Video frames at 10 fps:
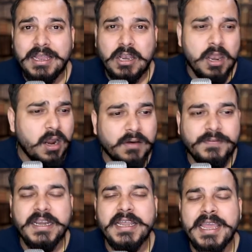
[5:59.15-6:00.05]
A lot
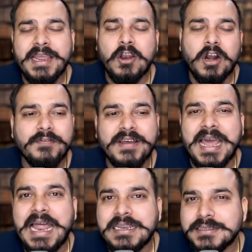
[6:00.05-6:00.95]
of EDA, a lot of
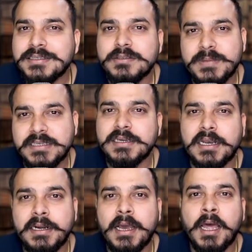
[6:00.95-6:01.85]
analysis is
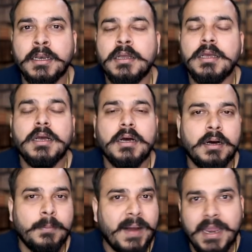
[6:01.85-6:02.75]
basically done
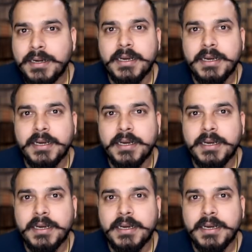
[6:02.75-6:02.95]
by a